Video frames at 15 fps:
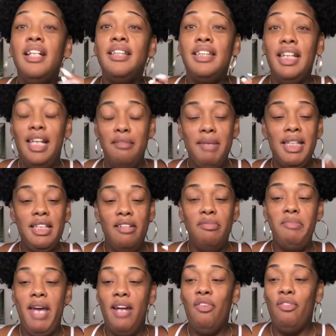to get myself
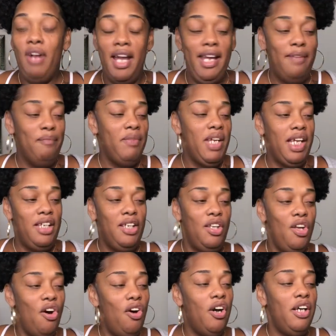back right in the
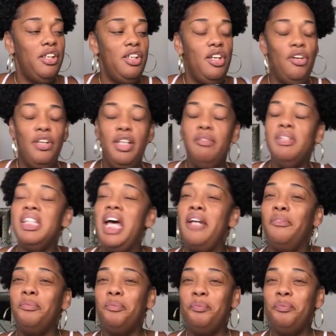Lord, you know. And he was like,